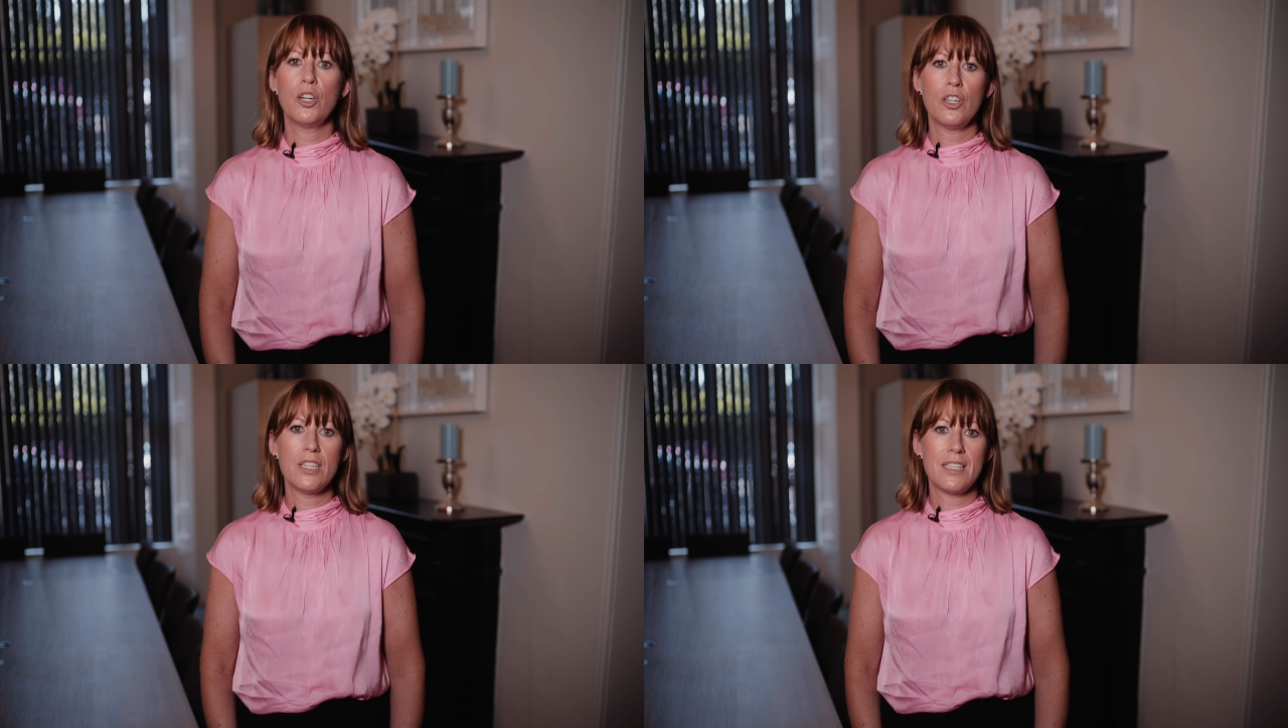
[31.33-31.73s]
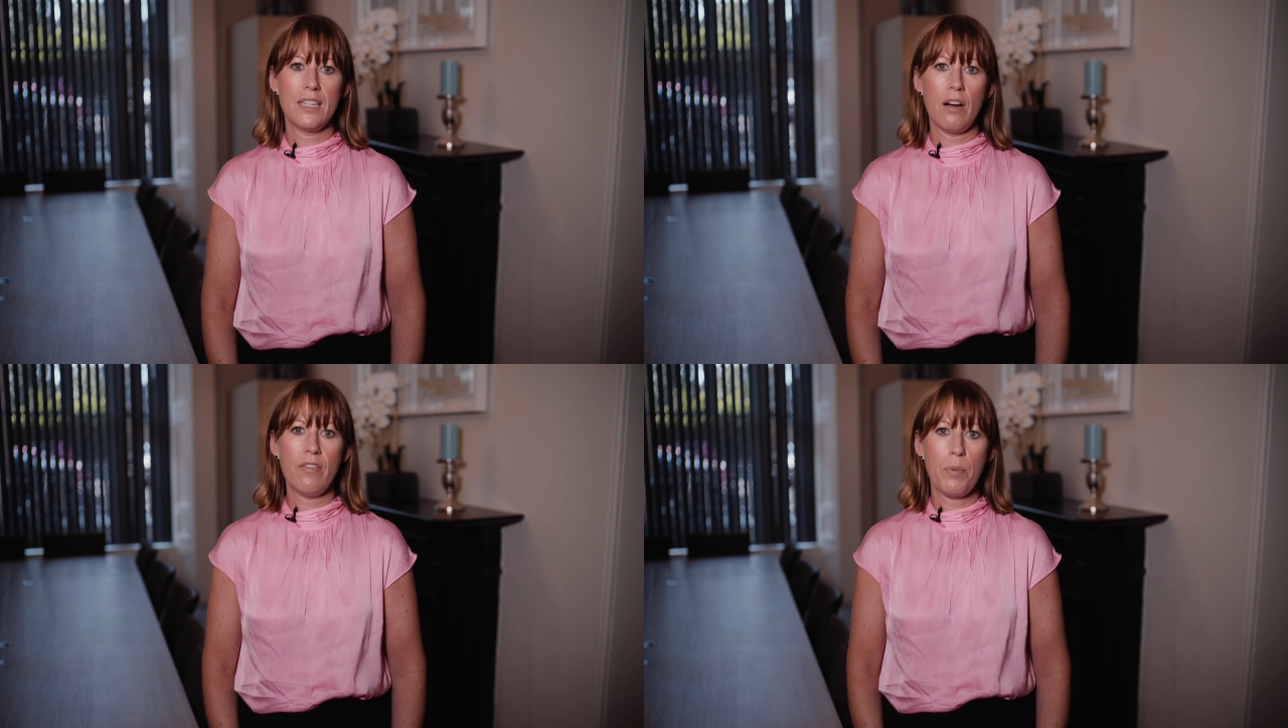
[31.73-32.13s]

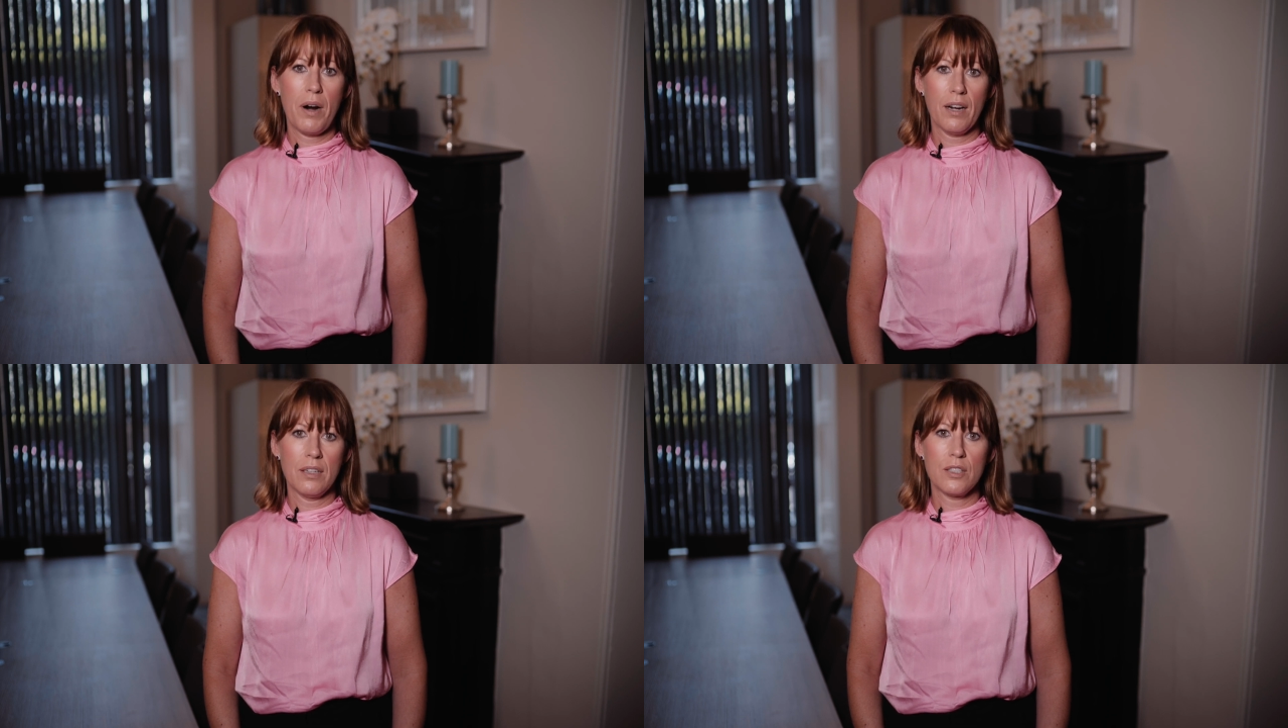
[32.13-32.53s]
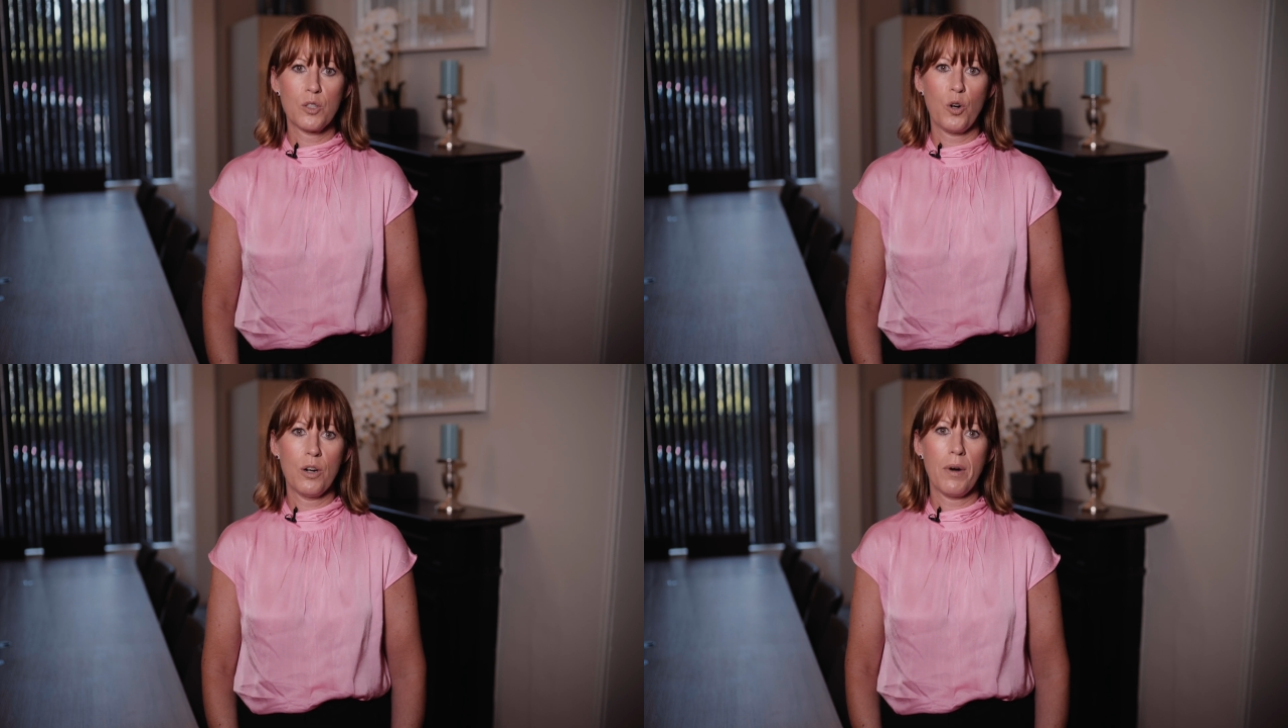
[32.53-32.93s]
courtesy of our partners
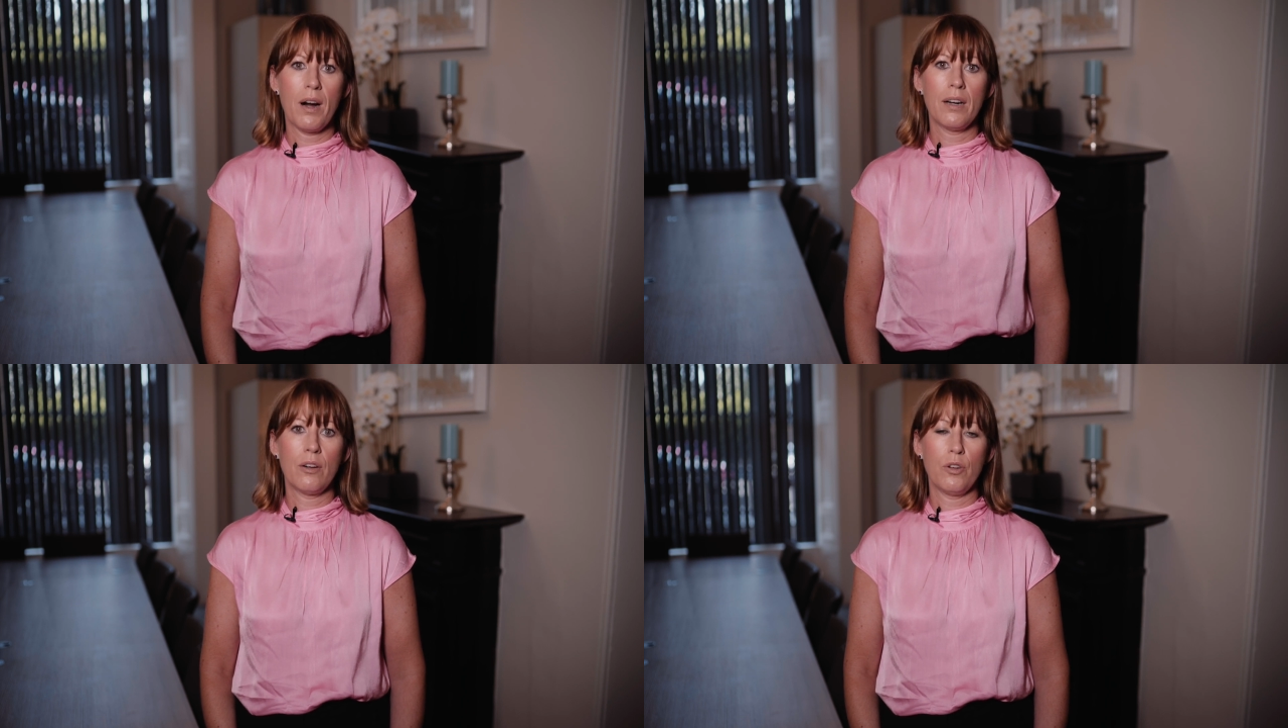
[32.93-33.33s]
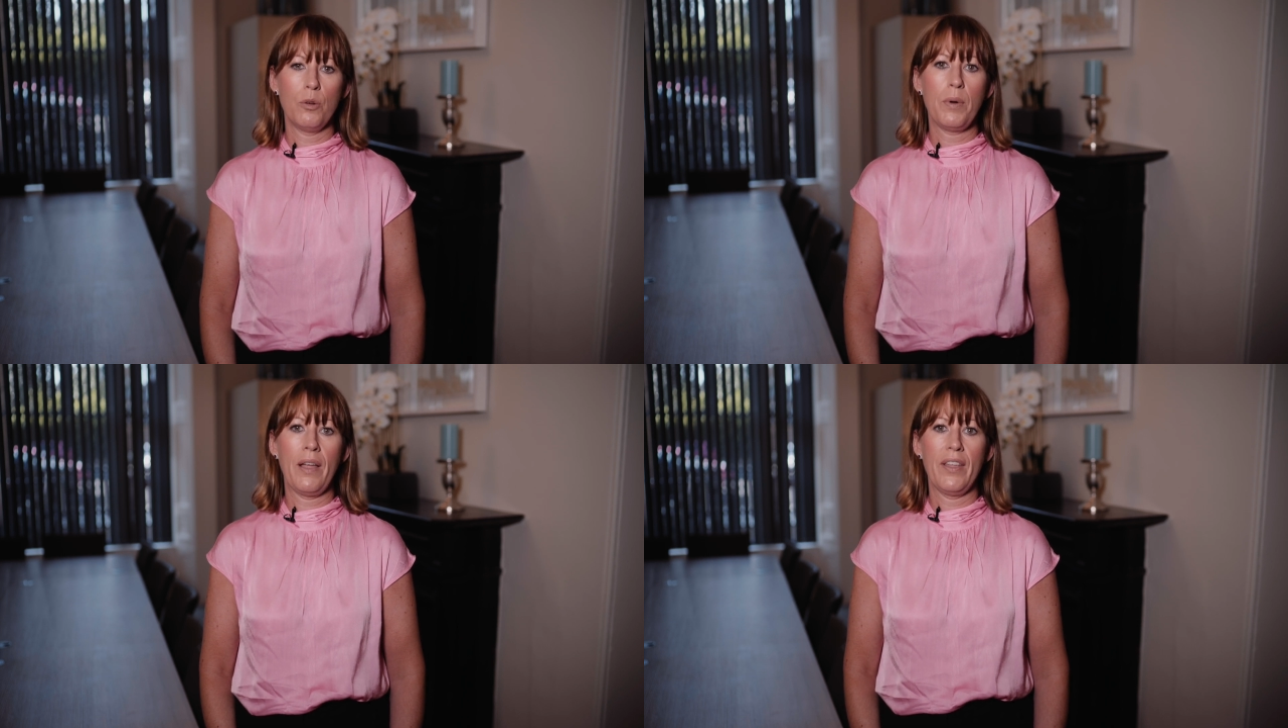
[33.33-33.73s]
Cornmarket
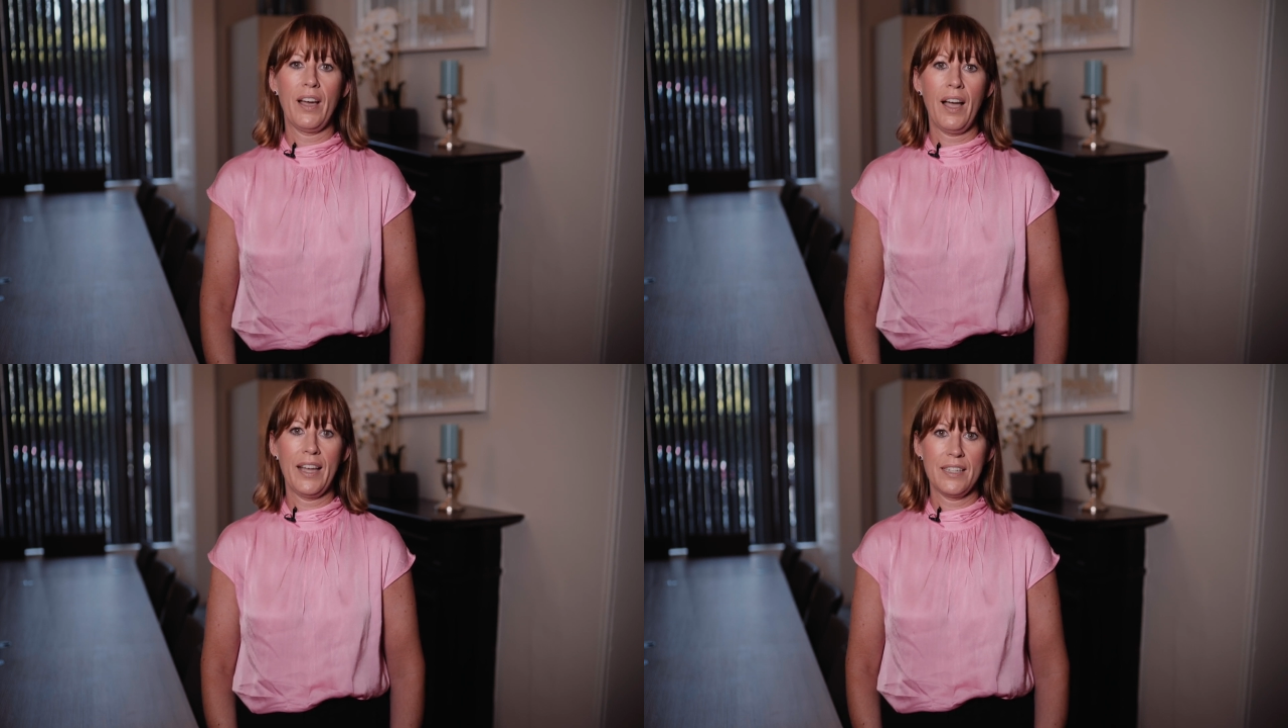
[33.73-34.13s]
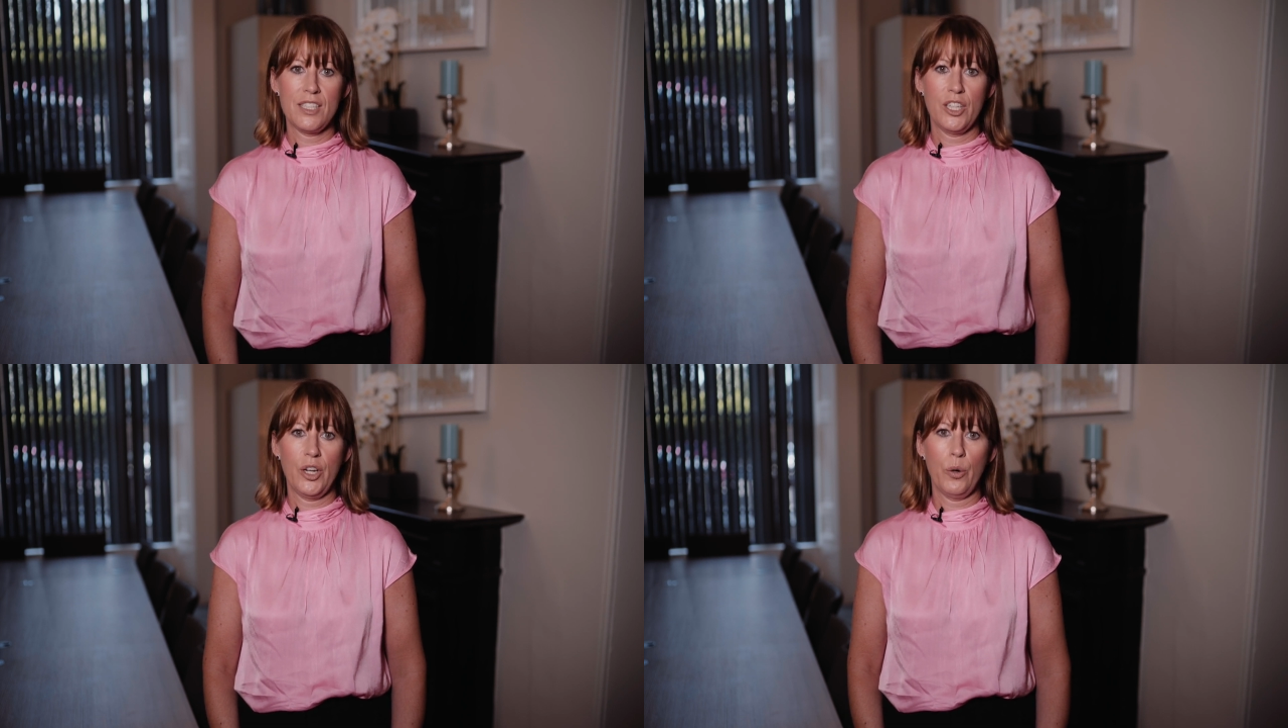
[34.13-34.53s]
Group and the
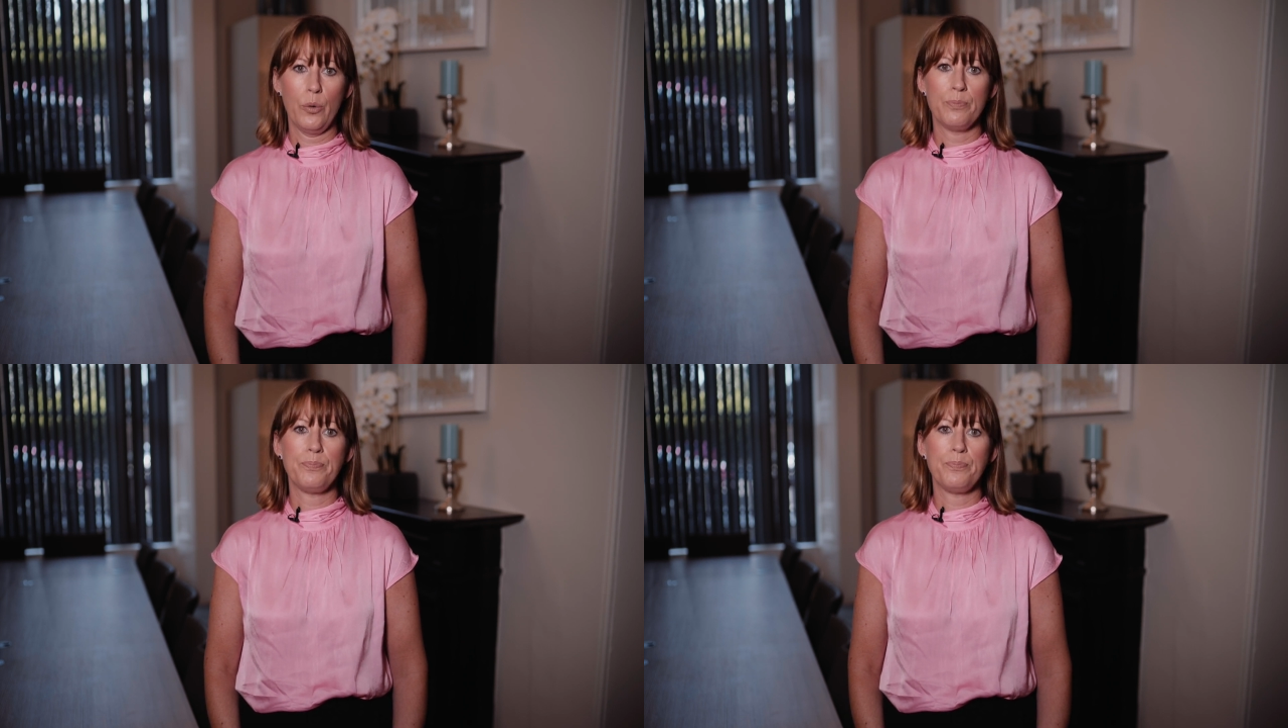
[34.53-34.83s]
INTO.